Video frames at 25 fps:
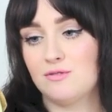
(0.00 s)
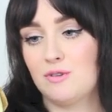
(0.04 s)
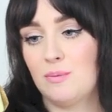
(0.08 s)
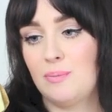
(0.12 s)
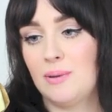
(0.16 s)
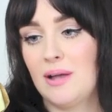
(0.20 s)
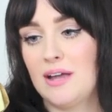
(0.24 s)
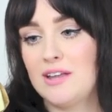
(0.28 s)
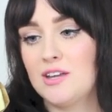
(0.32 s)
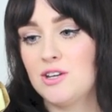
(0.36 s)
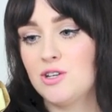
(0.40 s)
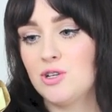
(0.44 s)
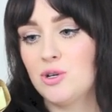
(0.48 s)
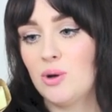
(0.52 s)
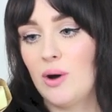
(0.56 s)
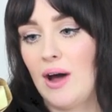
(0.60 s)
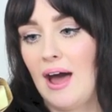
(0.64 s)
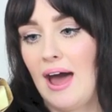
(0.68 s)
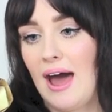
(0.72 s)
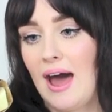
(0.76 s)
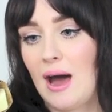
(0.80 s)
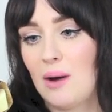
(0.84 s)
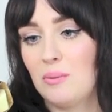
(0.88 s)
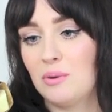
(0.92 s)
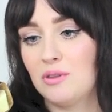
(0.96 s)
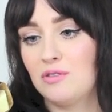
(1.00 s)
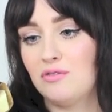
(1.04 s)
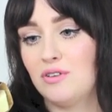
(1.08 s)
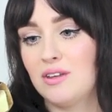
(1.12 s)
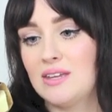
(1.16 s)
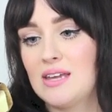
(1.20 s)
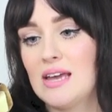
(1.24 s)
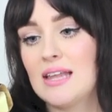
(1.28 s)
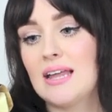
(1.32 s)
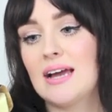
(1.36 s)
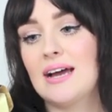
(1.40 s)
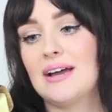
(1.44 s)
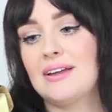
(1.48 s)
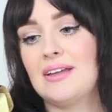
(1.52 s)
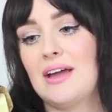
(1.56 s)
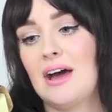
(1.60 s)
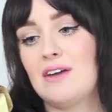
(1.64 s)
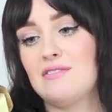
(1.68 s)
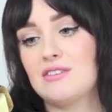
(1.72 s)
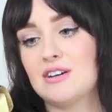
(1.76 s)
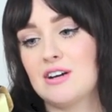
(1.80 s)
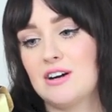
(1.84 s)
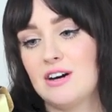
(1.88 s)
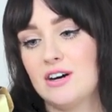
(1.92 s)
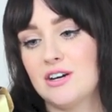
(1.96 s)
Replenish your hair with vanilla and
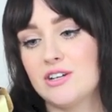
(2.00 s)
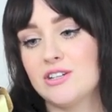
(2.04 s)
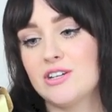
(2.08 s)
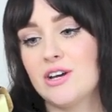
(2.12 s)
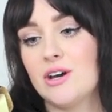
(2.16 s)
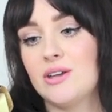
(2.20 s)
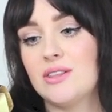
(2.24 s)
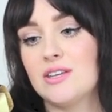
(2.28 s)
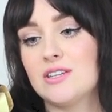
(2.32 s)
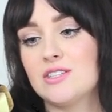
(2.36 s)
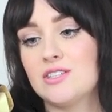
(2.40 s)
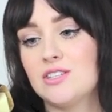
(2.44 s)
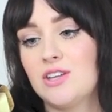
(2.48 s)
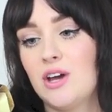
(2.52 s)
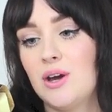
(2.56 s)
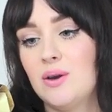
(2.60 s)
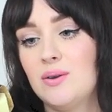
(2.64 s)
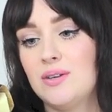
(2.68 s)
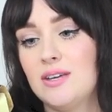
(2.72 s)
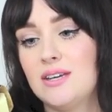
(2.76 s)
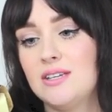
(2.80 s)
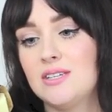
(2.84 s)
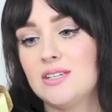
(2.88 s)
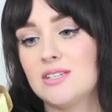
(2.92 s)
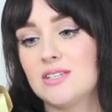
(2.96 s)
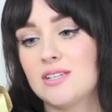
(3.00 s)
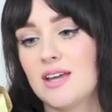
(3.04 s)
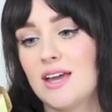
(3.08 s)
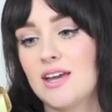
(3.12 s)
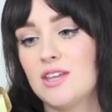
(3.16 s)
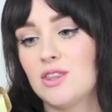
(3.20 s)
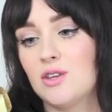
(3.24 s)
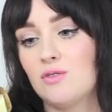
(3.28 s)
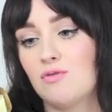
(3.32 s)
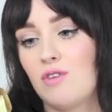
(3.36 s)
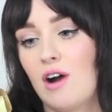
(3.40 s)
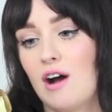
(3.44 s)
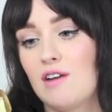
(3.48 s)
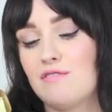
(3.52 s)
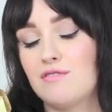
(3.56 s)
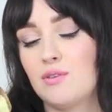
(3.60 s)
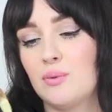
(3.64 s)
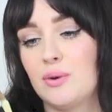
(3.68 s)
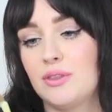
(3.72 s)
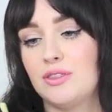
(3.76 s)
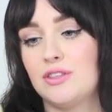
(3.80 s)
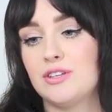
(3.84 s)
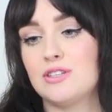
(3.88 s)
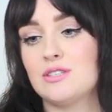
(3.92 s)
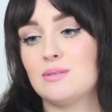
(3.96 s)
avocado. There's no need to take the rough
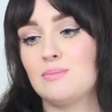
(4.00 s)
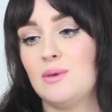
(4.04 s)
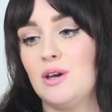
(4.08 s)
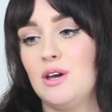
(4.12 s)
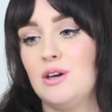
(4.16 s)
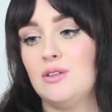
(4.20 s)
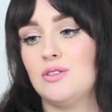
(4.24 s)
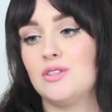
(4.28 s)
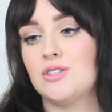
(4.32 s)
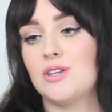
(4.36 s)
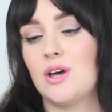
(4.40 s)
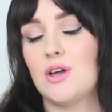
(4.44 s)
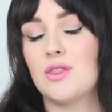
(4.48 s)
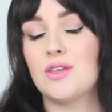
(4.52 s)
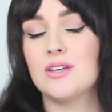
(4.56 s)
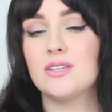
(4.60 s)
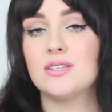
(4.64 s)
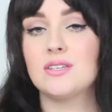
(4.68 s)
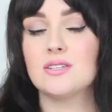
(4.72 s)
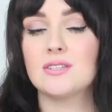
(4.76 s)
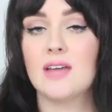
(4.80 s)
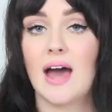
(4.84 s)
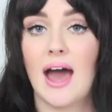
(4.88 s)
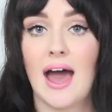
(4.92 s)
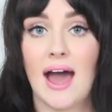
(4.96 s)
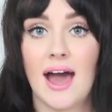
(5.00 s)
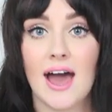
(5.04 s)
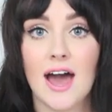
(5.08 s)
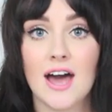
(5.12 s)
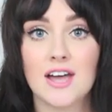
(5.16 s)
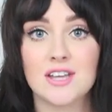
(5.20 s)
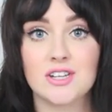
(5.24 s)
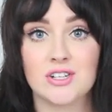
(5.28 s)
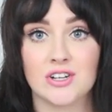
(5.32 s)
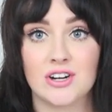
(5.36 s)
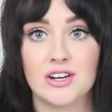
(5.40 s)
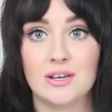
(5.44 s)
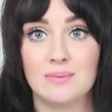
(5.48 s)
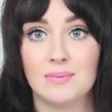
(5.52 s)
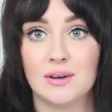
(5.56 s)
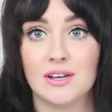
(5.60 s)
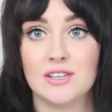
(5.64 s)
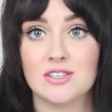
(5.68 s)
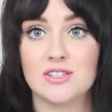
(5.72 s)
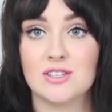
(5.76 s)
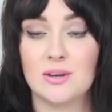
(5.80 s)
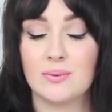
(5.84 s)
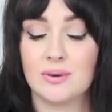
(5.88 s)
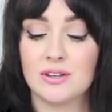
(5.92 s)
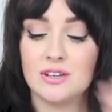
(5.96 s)
with the smooth. So this is a hair
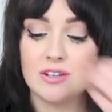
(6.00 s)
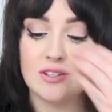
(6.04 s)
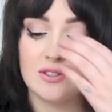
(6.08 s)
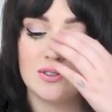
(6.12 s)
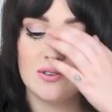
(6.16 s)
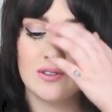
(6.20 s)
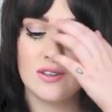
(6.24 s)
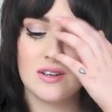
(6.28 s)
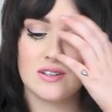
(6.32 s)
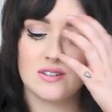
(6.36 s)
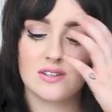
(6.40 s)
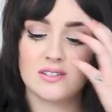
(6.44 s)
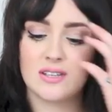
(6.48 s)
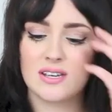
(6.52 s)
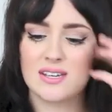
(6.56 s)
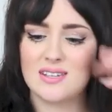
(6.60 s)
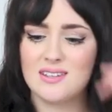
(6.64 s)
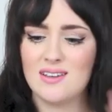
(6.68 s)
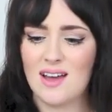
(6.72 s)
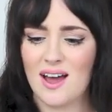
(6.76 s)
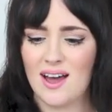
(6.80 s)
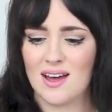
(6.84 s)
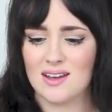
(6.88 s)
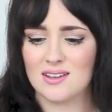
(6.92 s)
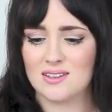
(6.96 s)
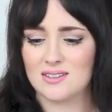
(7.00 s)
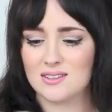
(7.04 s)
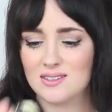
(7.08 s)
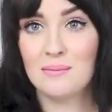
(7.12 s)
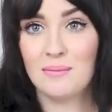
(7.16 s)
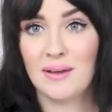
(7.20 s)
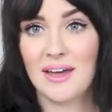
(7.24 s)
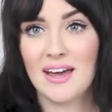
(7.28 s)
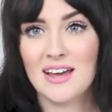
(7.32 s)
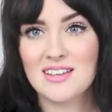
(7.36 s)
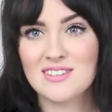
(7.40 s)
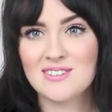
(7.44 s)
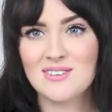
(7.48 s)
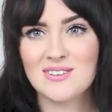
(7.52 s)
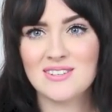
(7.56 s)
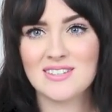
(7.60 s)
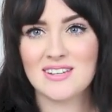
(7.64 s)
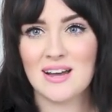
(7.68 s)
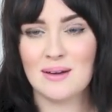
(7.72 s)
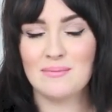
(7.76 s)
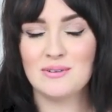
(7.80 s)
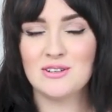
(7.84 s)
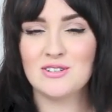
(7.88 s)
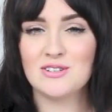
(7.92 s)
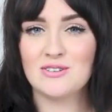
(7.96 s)
treatment. So when I saw this, I was like, yes. My hair's not
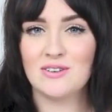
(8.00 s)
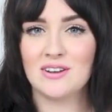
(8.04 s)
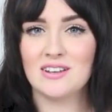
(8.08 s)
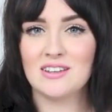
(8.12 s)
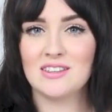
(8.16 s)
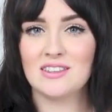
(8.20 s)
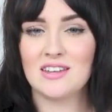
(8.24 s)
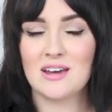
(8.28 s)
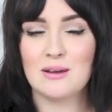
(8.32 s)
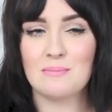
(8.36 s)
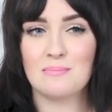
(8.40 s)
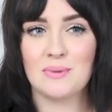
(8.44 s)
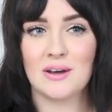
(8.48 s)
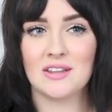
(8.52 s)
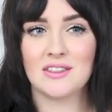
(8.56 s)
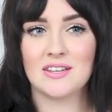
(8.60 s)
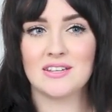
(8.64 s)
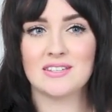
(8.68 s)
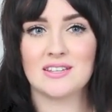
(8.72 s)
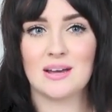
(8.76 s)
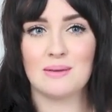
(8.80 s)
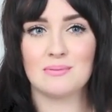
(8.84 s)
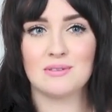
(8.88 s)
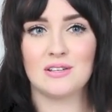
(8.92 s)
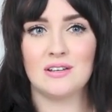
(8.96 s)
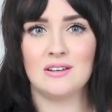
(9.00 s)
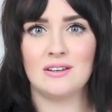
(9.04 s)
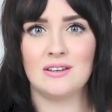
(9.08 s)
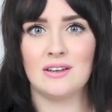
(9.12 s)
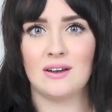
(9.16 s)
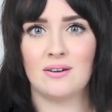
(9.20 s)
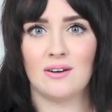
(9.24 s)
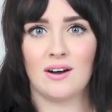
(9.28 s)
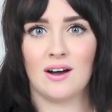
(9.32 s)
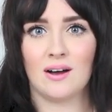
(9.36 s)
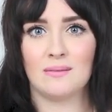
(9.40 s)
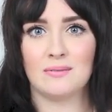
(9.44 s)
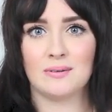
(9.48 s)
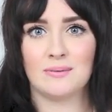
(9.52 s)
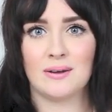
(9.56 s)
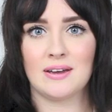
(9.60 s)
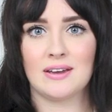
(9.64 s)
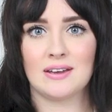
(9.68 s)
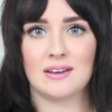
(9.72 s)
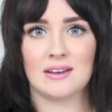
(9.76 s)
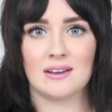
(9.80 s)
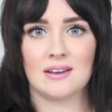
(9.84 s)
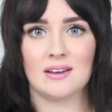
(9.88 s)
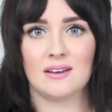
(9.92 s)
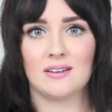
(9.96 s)
damaged or anything, but there's absolutely no harm in
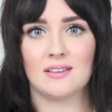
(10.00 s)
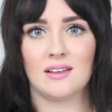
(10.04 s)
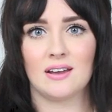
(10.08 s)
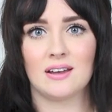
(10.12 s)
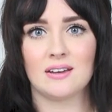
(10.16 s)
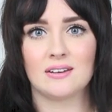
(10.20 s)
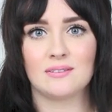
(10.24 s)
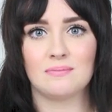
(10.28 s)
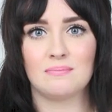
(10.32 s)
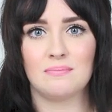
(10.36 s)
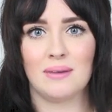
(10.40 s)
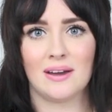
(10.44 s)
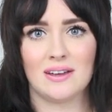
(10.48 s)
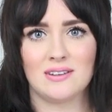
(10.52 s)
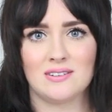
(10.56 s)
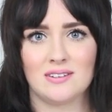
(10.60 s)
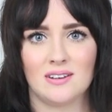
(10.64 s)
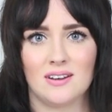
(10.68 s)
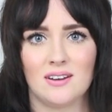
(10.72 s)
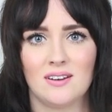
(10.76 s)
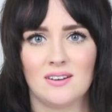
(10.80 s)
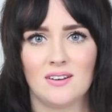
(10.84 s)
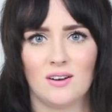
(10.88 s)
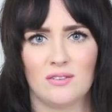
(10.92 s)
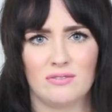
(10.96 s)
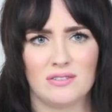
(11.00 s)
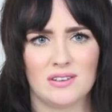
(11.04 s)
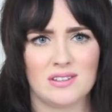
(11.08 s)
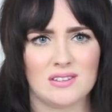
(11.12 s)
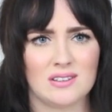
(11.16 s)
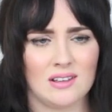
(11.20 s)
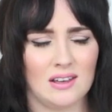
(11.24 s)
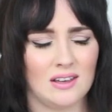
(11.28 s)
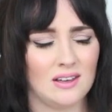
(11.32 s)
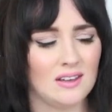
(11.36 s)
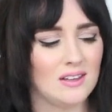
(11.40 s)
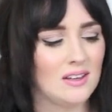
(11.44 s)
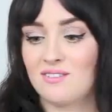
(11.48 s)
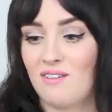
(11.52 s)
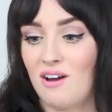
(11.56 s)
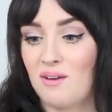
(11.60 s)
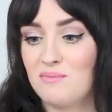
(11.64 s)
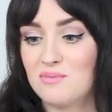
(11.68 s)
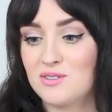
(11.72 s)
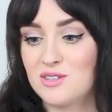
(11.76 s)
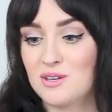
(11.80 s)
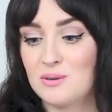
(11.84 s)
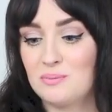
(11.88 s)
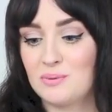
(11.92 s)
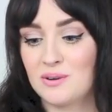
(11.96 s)
making it like better, obviously. So
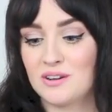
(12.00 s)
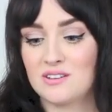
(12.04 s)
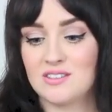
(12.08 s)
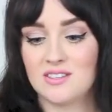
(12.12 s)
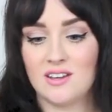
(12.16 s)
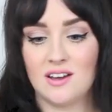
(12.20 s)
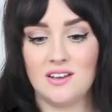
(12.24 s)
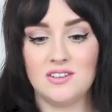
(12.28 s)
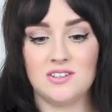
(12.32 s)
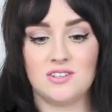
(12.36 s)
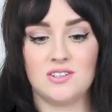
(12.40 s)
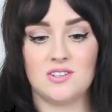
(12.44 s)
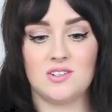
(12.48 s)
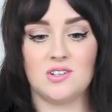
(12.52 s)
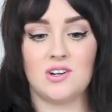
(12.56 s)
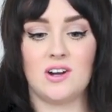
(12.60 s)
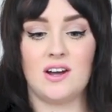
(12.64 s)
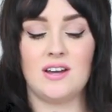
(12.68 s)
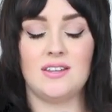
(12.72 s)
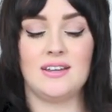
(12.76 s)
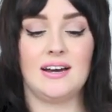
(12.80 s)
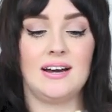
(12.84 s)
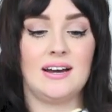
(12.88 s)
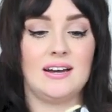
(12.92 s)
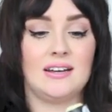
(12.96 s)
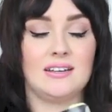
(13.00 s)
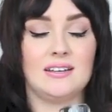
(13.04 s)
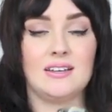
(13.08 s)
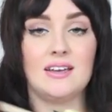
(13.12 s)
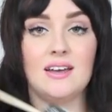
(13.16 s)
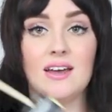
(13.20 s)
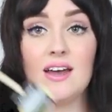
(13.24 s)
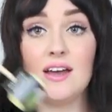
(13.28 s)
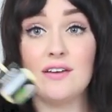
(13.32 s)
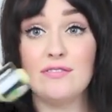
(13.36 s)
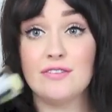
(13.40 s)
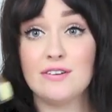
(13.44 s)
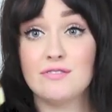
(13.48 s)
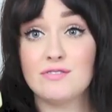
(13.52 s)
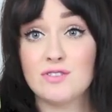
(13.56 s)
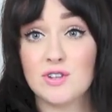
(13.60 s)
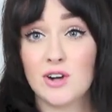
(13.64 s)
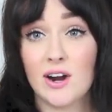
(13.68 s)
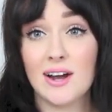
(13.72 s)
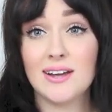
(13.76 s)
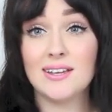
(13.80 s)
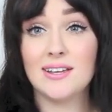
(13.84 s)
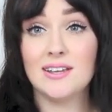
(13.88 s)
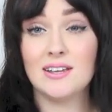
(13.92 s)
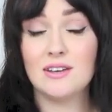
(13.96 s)
I'm super excited to try that. And if you've
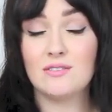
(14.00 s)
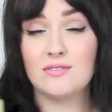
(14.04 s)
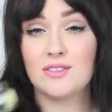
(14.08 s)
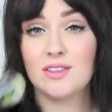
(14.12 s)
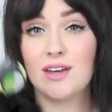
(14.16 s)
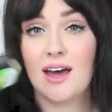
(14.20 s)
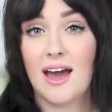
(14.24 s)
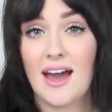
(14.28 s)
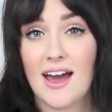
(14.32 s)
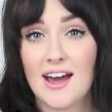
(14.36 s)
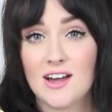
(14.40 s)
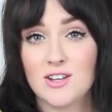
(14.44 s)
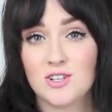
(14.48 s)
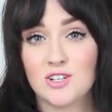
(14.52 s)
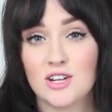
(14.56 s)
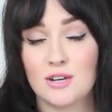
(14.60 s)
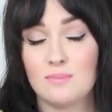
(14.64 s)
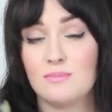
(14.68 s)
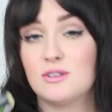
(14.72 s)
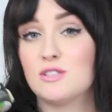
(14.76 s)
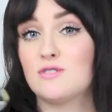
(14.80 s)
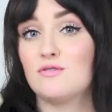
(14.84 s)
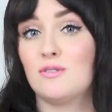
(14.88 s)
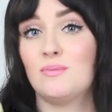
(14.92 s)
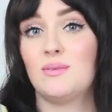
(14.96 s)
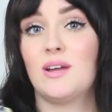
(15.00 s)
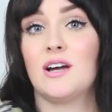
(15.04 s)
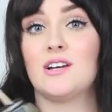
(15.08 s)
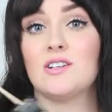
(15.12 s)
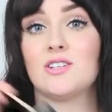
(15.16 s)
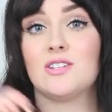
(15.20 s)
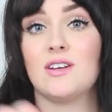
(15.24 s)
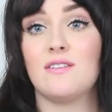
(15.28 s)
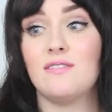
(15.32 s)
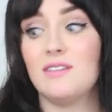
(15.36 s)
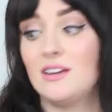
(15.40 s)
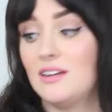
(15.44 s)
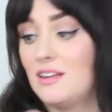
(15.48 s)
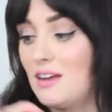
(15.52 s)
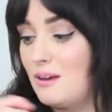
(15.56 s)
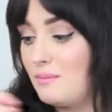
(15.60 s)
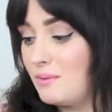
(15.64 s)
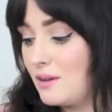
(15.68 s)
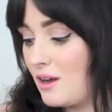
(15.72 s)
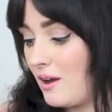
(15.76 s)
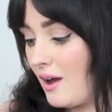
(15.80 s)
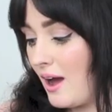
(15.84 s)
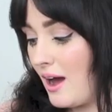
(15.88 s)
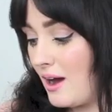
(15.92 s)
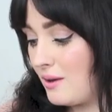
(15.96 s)
tried any of the hair treatments from Lush, definitely let me
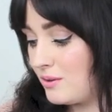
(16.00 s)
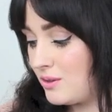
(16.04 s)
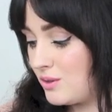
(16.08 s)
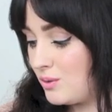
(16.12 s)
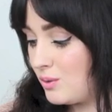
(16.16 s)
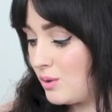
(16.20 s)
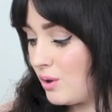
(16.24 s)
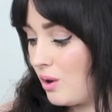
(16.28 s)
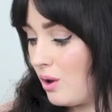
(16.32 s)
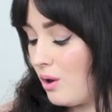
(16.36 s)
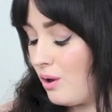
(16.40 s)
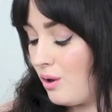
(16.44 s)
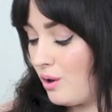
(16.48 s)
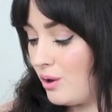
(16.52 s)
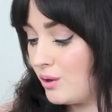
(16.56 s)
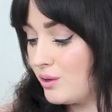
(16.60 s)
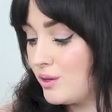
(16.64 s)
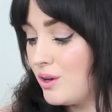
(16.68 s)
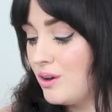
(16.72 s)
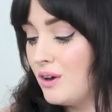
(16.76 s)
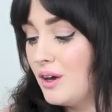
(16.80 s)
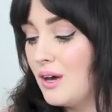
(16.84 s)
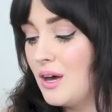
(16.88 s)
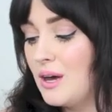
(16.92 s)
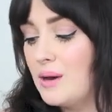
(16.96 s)
know how you got on.